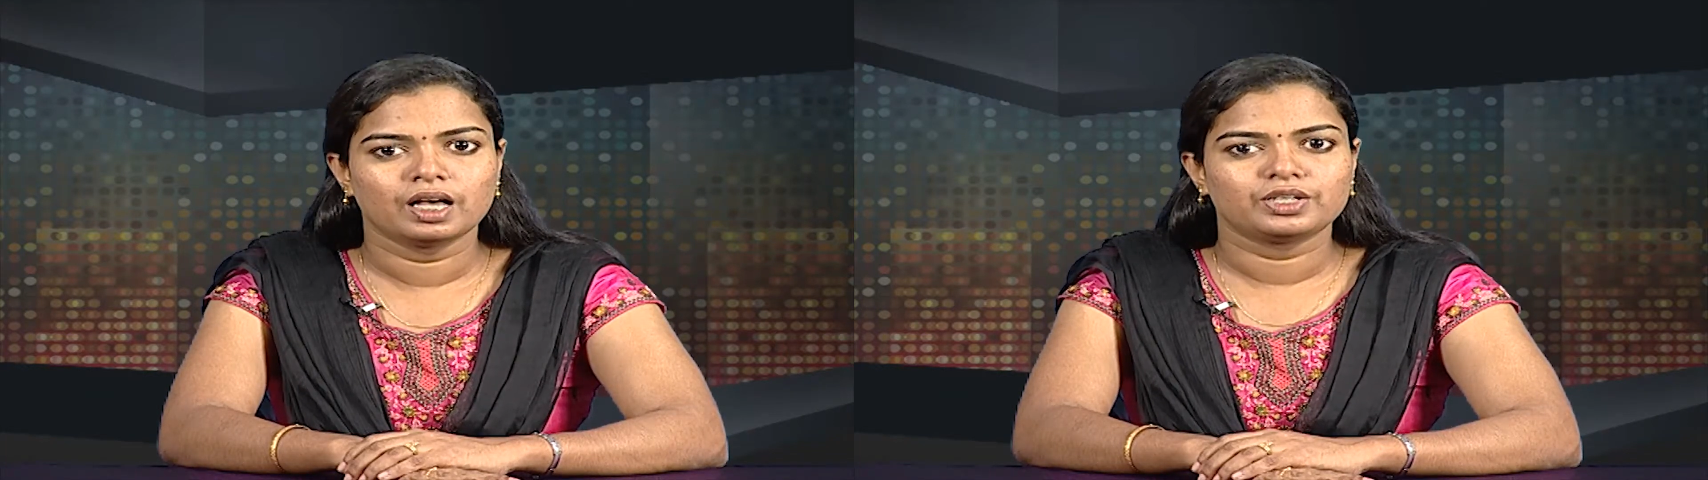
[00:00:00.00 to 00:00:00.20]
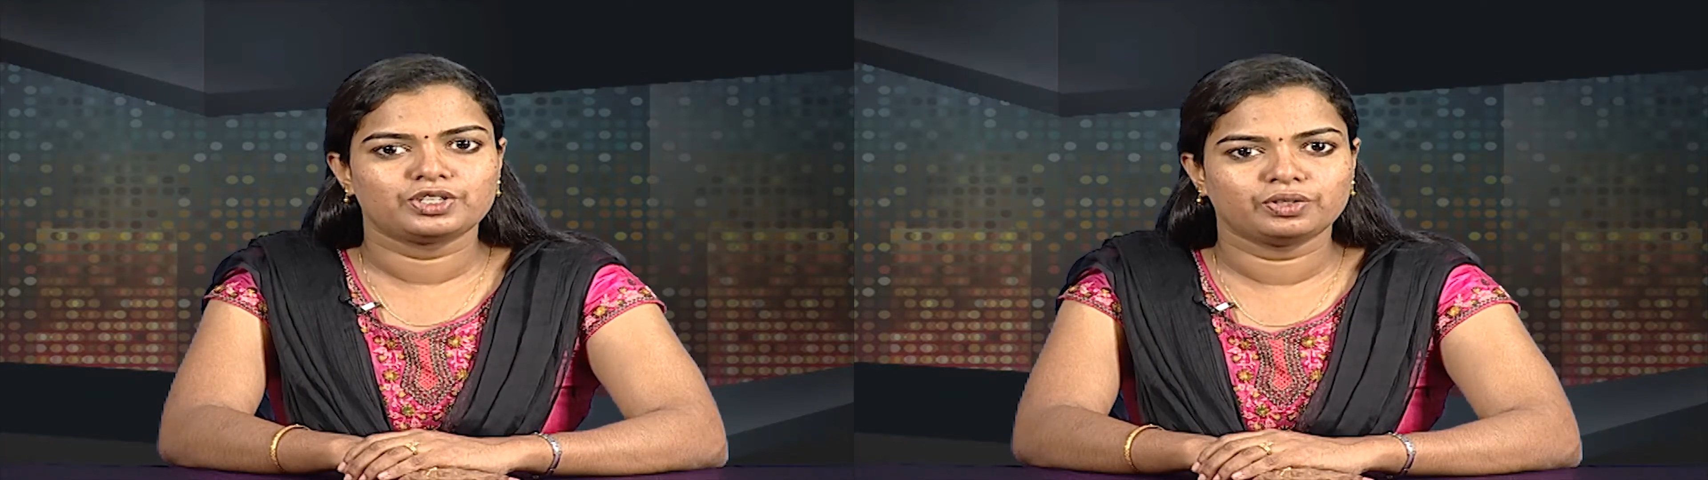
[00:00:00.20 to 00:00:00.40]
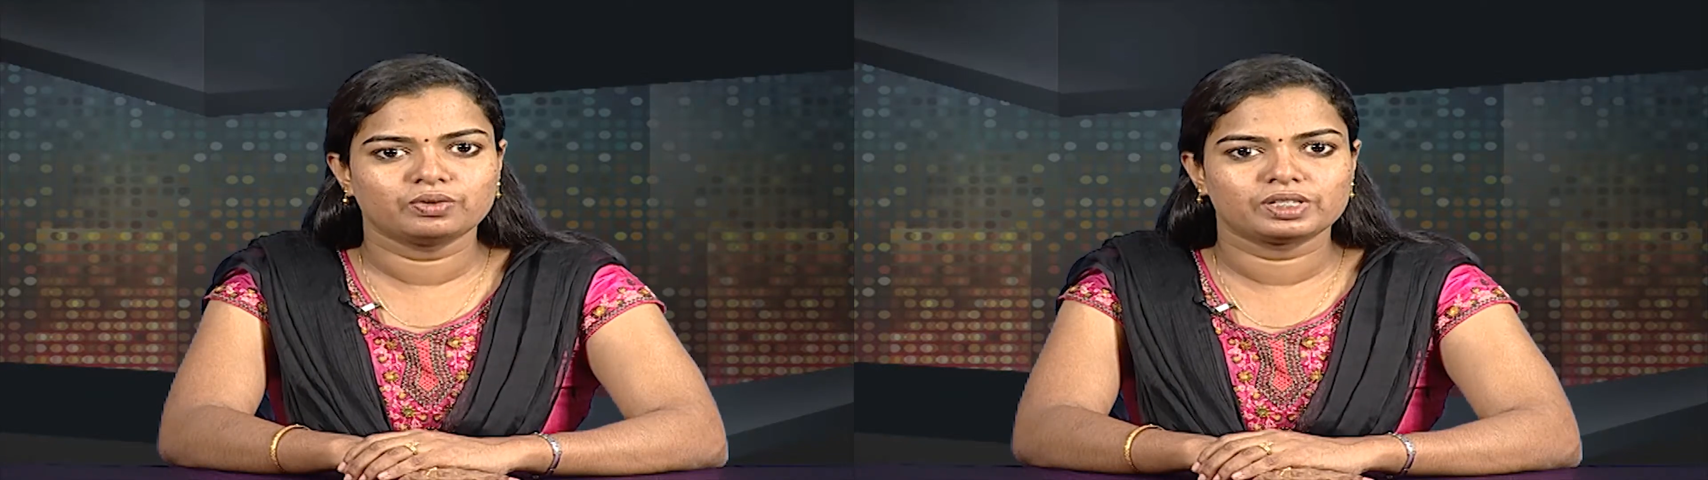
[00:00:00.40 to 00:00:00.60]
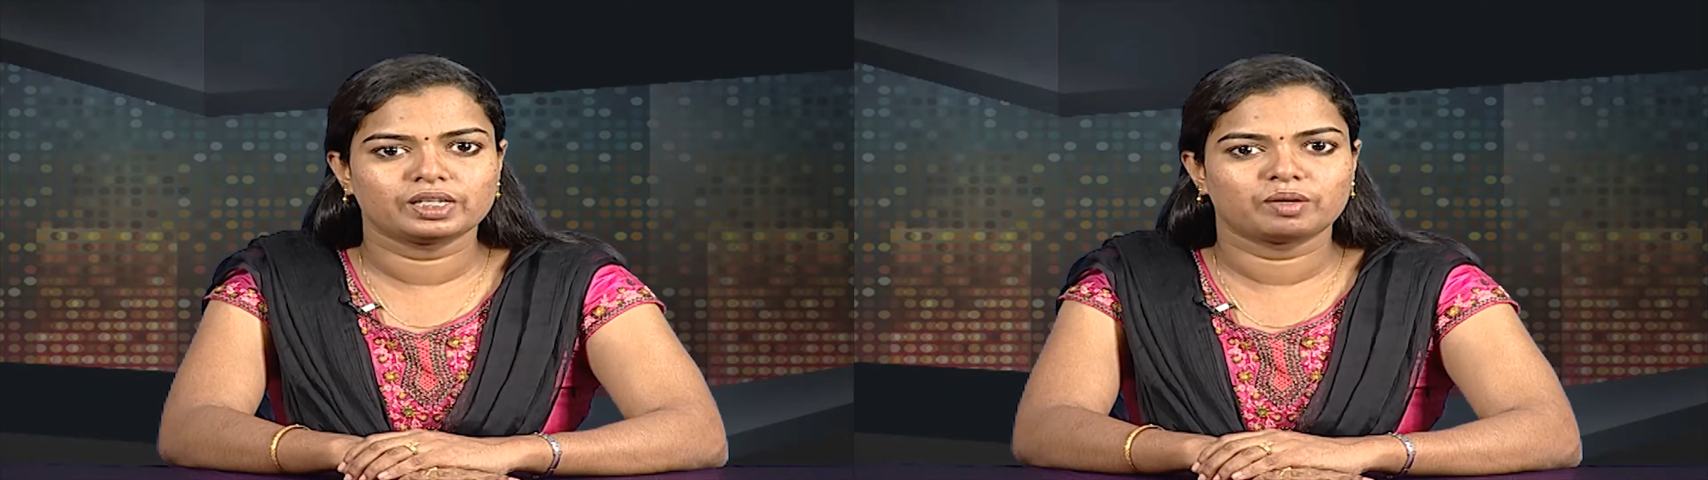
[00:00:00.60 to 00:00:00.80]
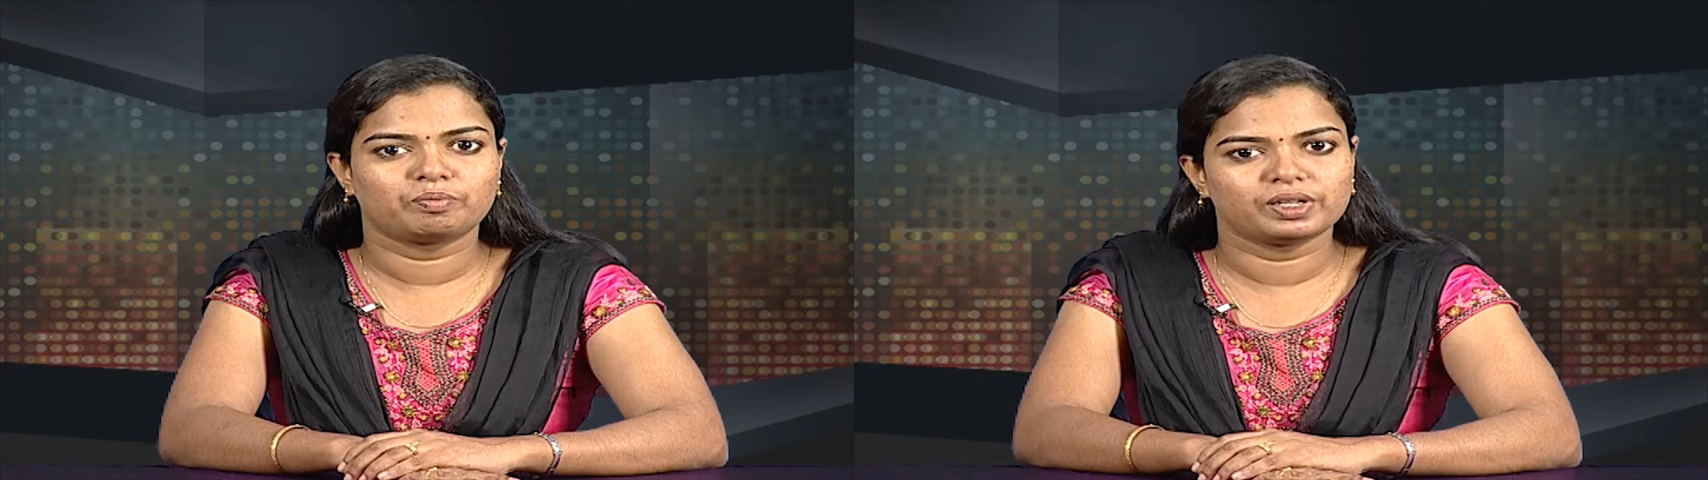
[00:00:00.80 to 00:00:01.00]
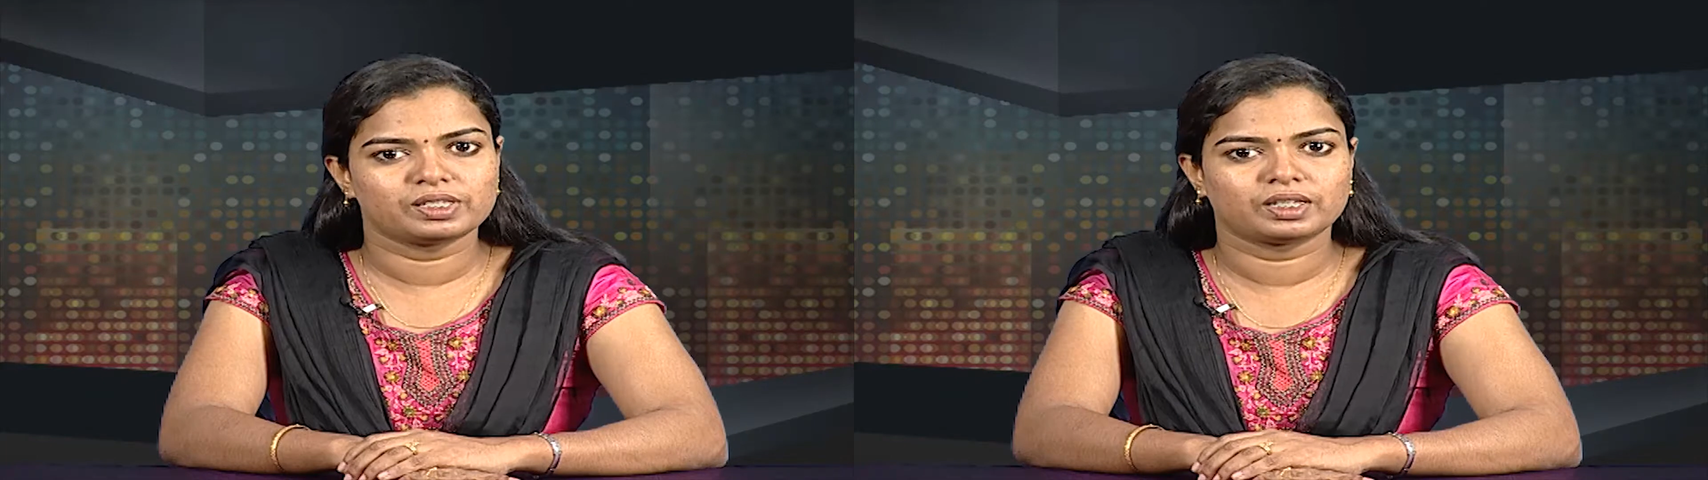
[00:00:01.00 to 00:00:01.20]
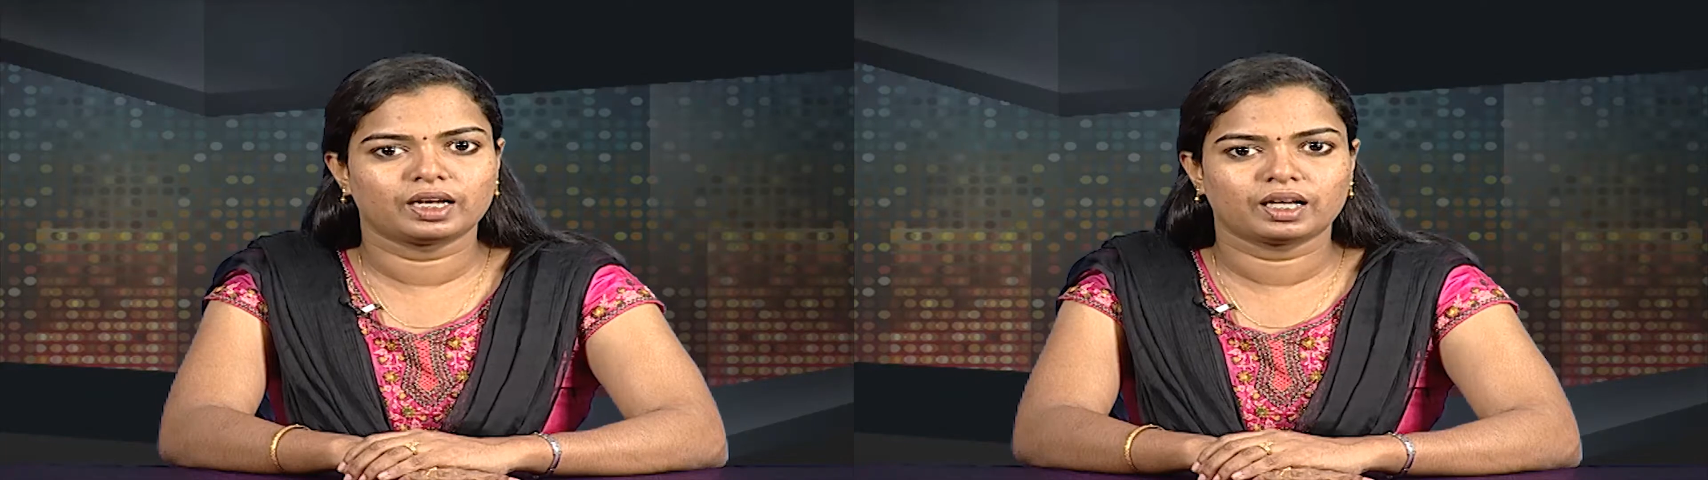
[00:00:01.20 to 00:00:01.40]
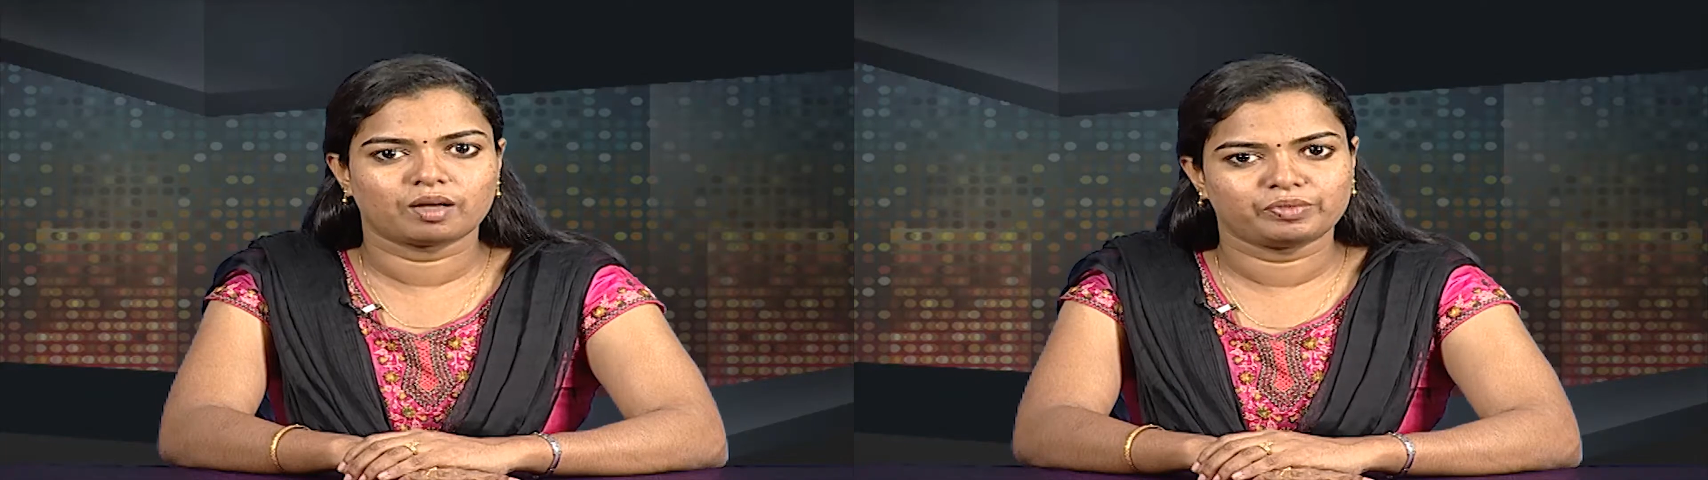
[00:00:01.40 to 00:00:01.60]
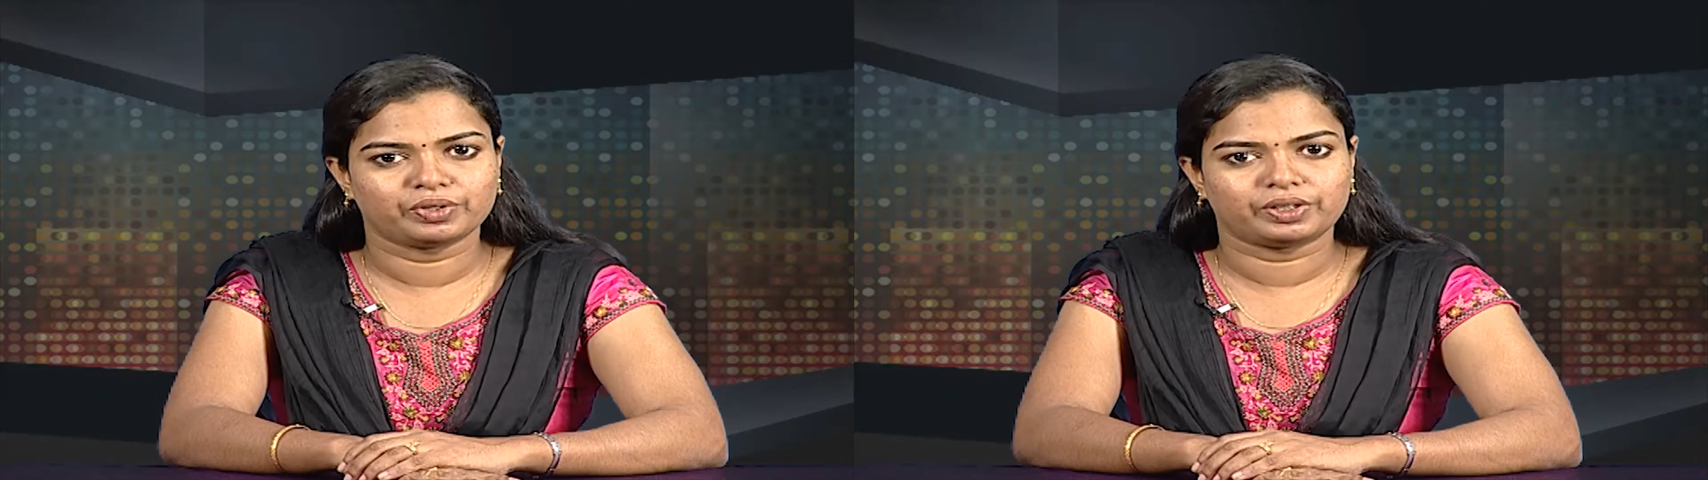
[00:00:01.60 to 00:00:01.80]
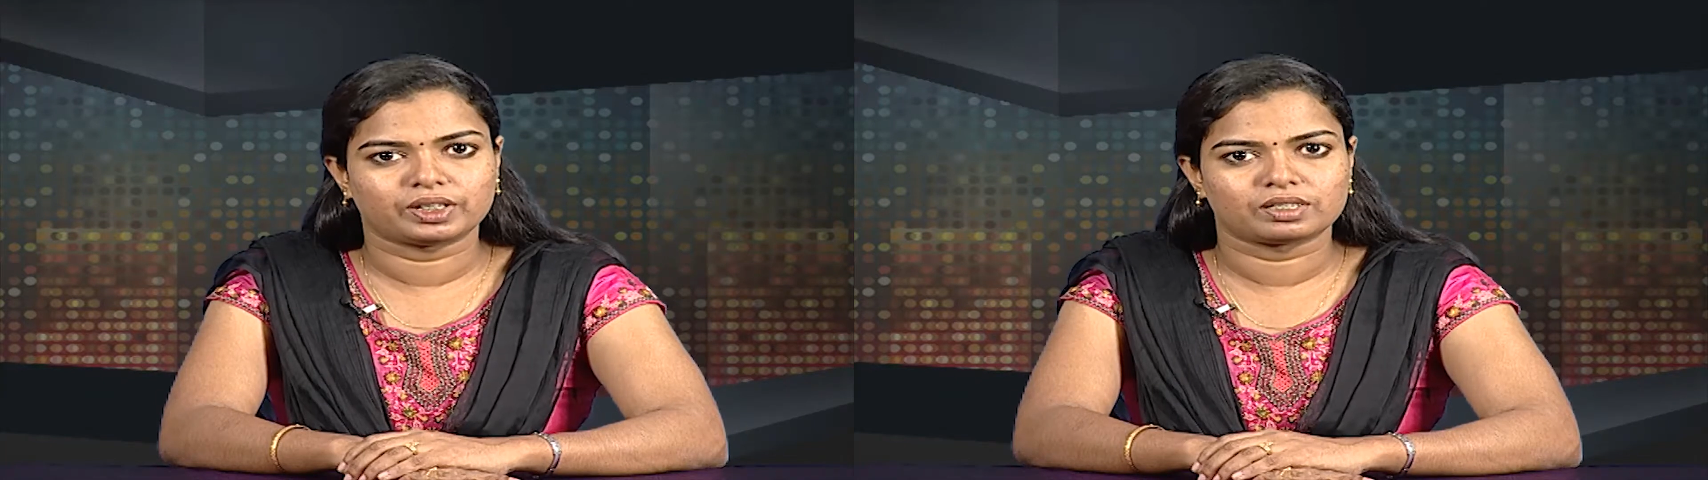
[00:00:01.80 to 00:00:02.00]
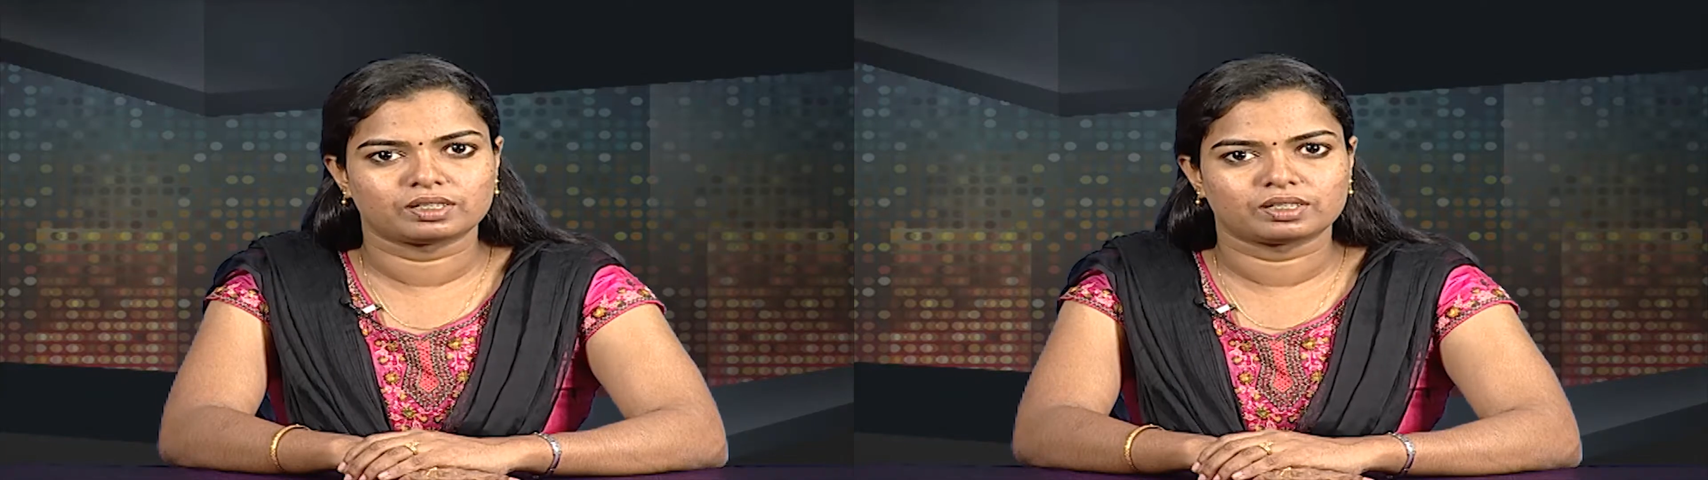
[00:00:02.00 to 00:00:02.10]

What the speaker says: to use their personal computers.